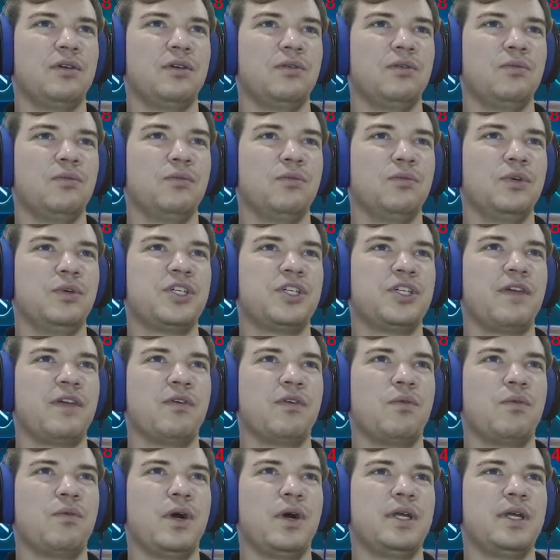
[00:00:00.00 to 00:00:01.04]
whichever
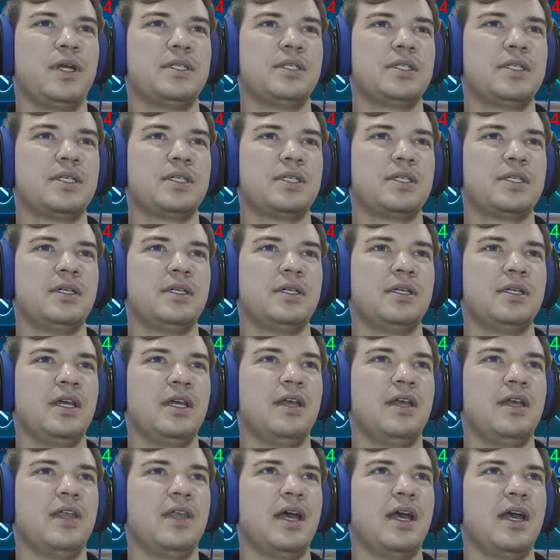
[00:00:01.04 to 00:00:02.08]
ones,
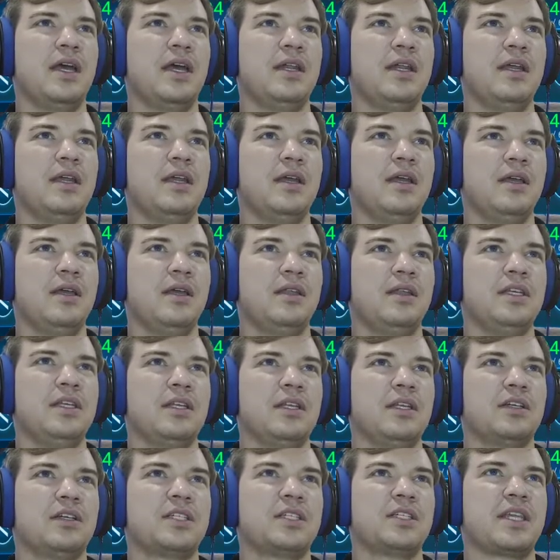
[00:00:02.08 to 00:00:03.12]
and then it
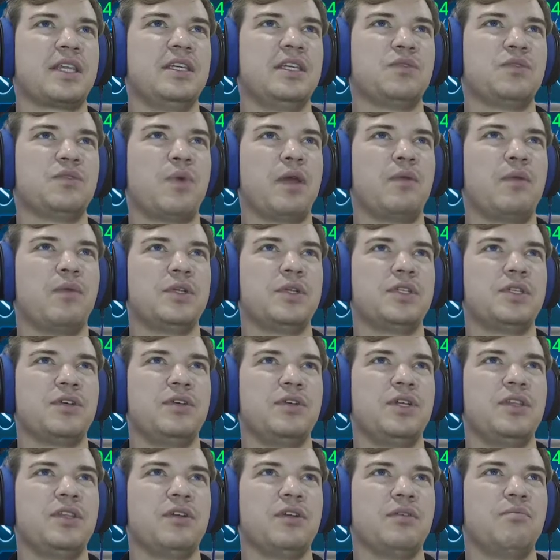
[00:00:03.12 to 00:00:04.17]
looks like these red ones are
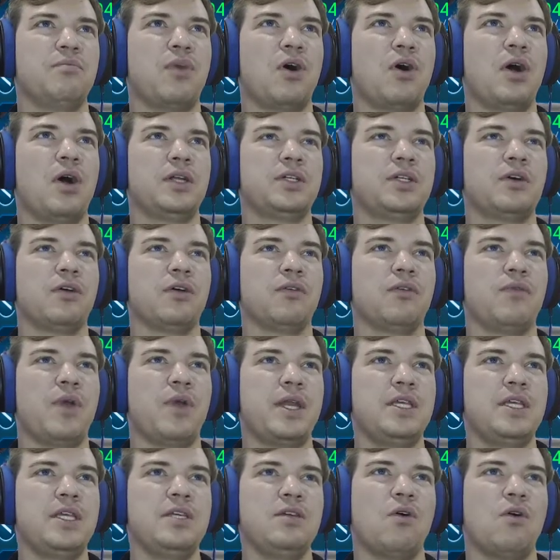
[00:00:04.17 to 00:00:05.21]
either bought
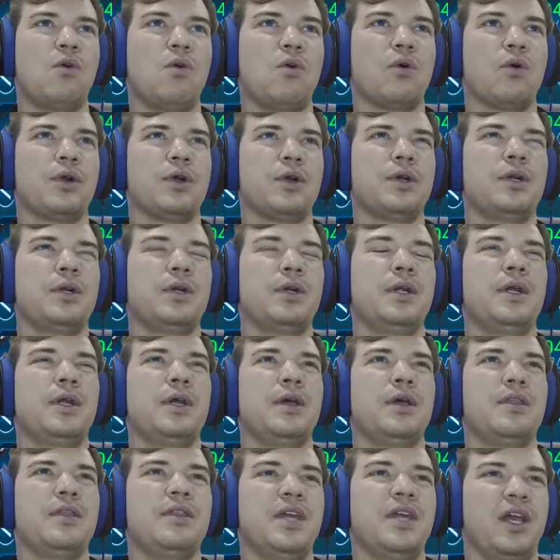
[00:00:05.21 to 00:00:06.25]
already or
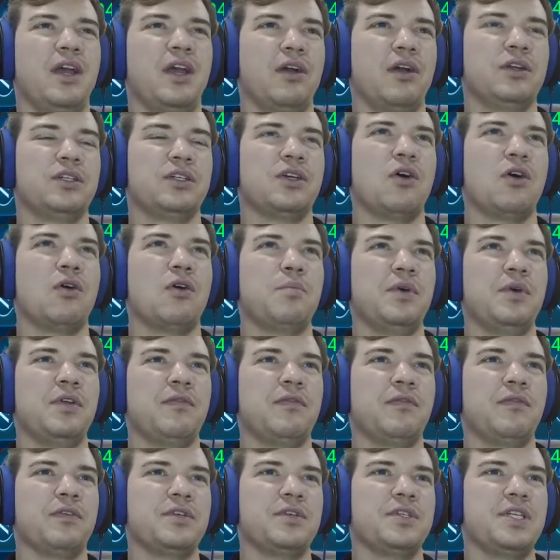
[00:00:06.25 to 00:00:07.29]
they aren't open
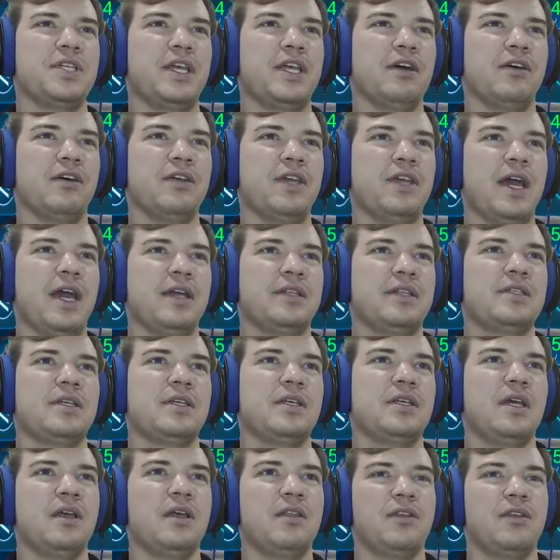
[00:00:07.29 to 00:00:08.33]
for sale yet.
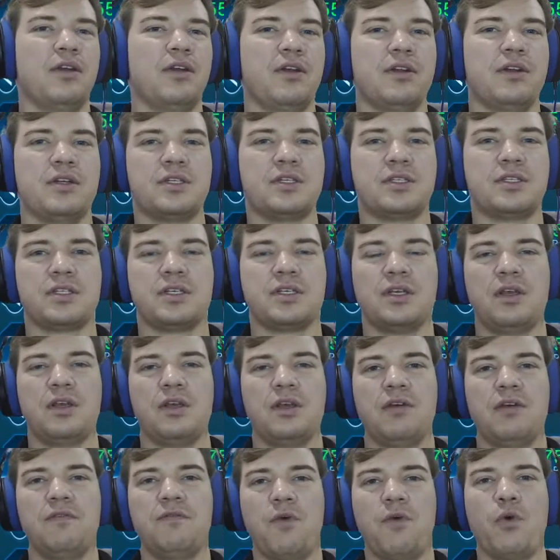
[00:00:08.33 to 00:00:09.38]
There's
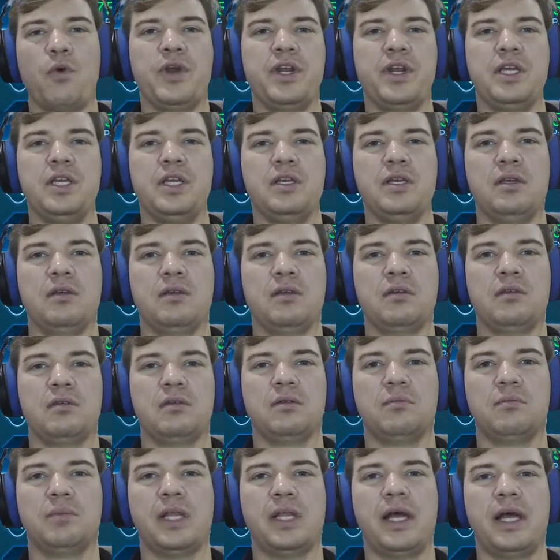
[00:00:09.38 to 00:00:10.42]
40
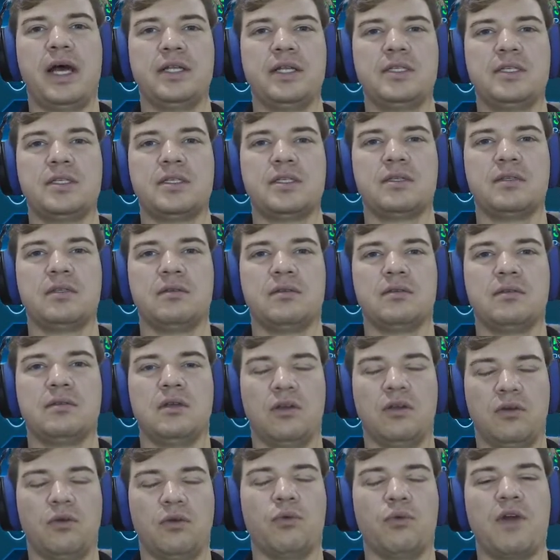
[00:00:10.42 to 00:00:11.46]
plots,
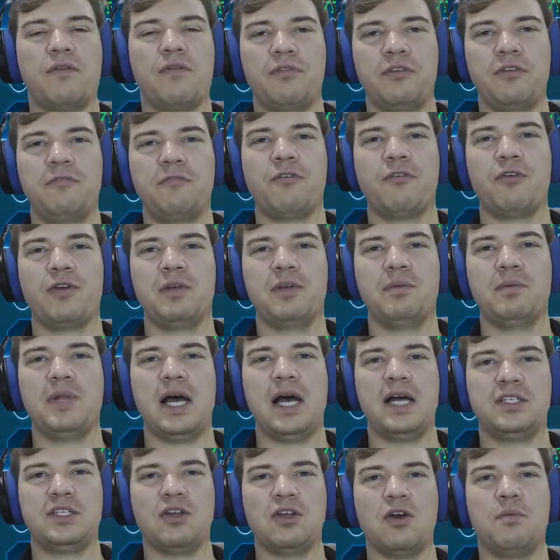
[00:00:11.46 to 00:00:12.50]
or roughly 40
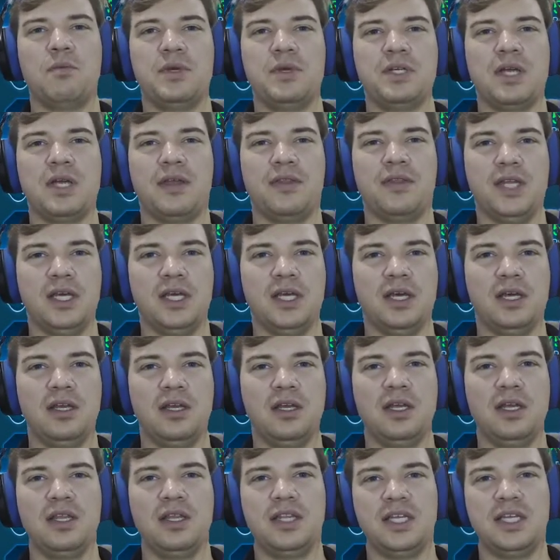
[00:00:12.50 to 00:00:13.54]
plots opened on the
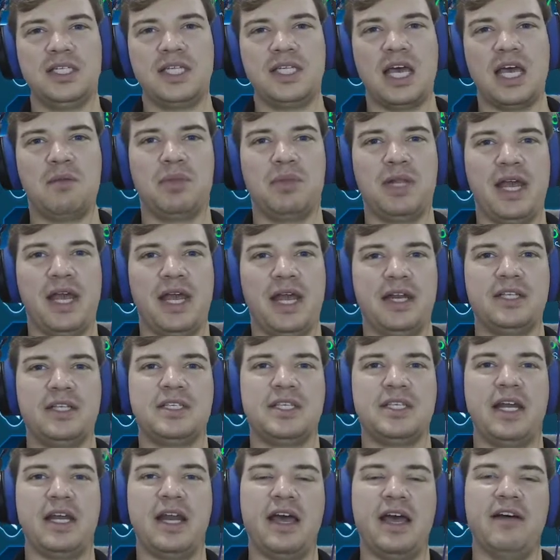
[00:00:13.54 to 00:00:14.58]
10 planets
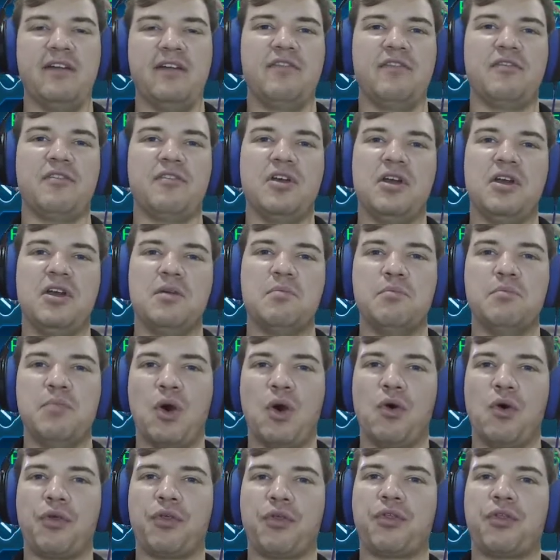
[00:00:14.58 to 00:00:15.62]
that have
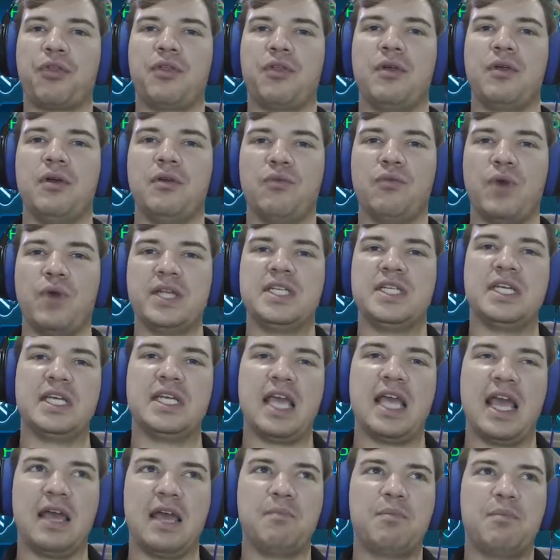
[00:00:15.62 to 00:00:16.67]
both renting
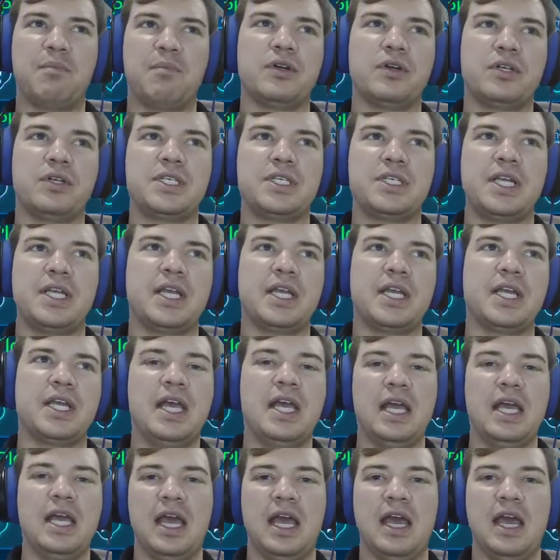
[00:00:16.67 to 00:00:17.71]
and purchasing,
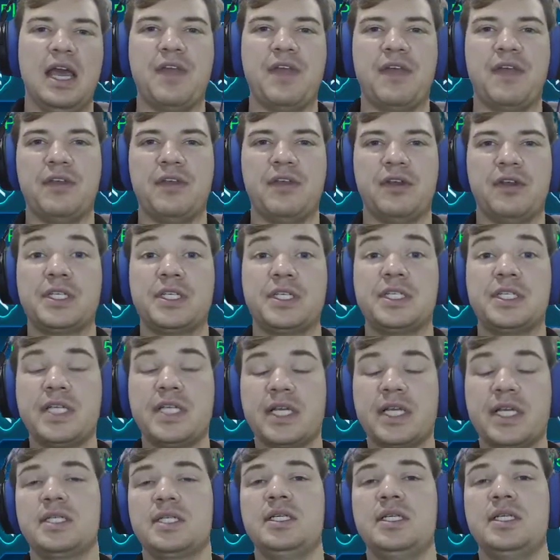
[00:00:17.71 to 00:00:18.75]
and then there's
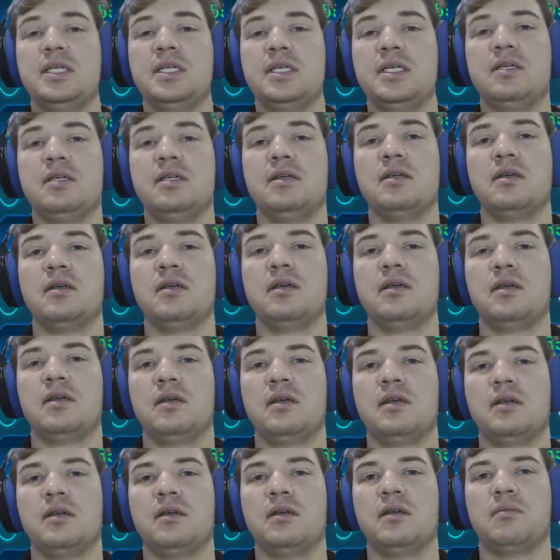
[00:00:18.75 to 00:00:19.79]
60
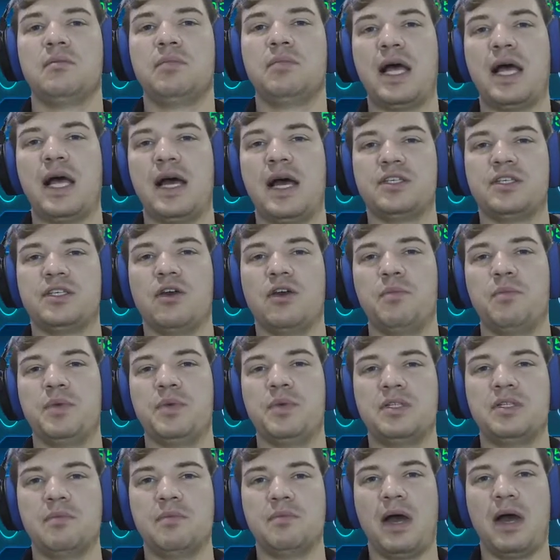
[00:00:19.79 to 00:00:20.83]
plots open
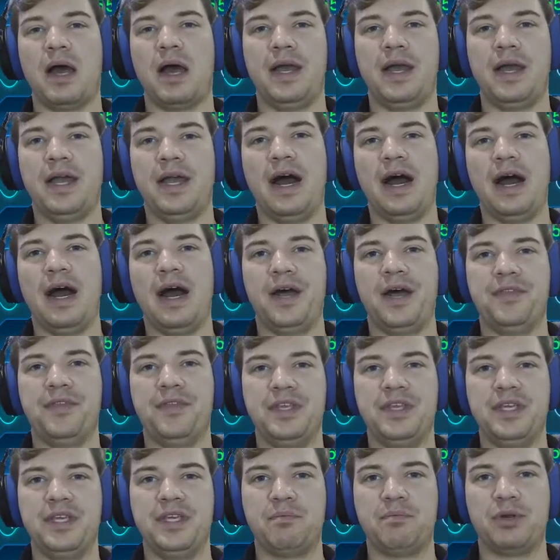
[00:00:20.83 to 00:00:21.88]
to buy on
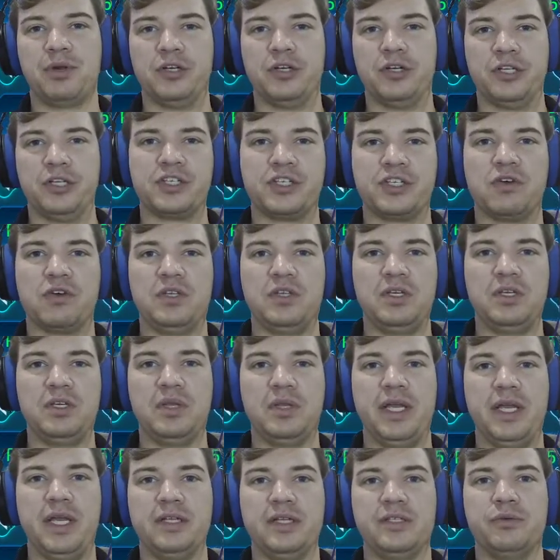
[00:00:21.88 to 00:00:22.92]
the purchase only
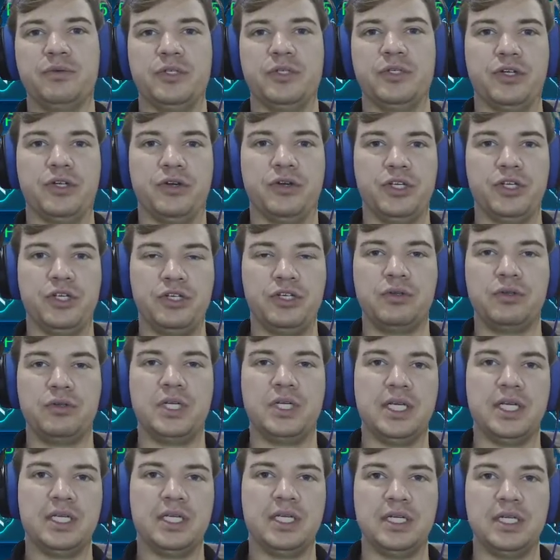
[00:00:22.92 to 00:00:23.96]
plans, which are uni
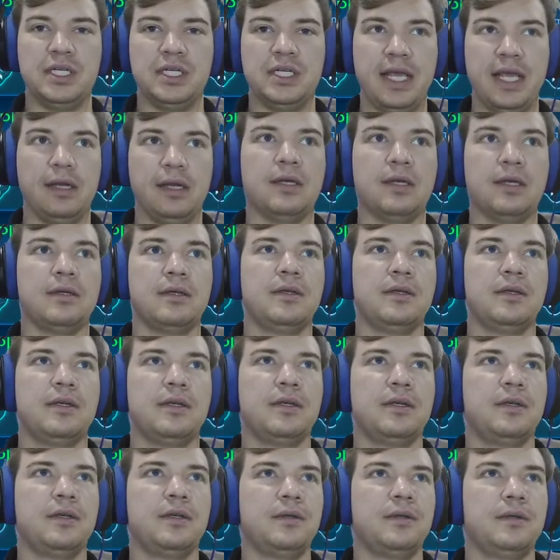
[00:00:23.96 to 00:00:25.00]
and data.
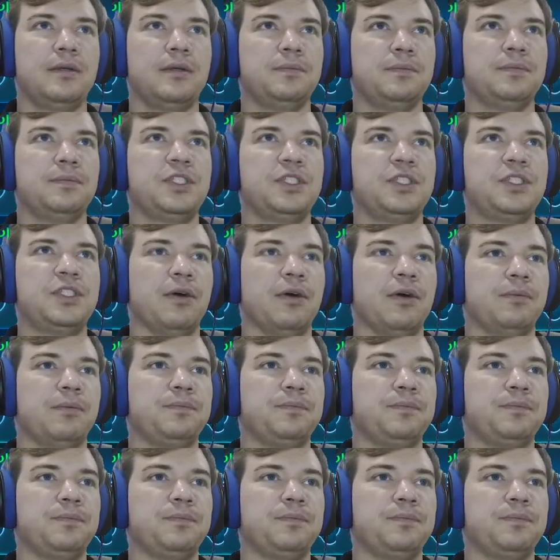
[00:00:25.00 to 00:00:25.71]
So